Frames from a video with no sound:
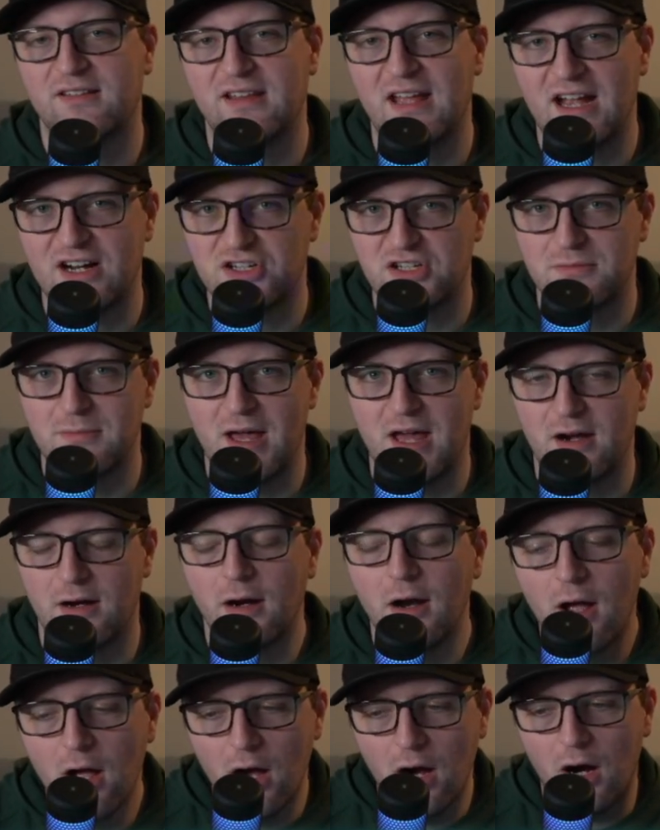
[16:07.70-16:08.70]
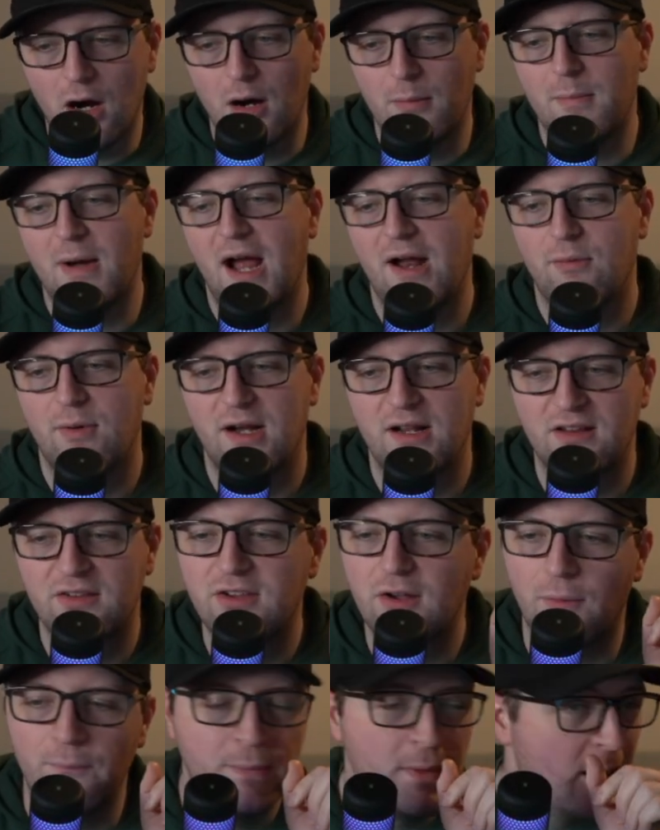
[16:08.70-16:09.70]
that actually matter are my ratings.
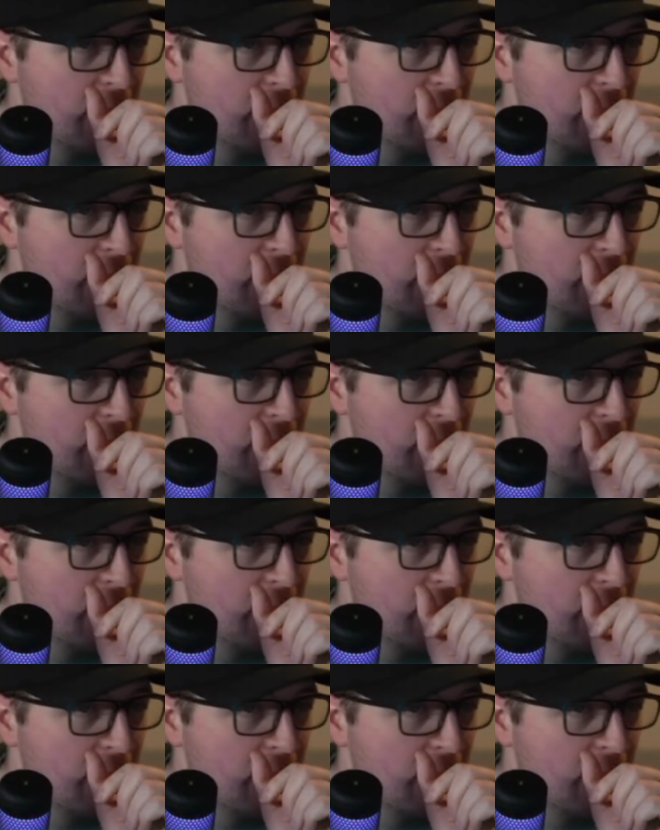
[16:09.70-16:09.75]
So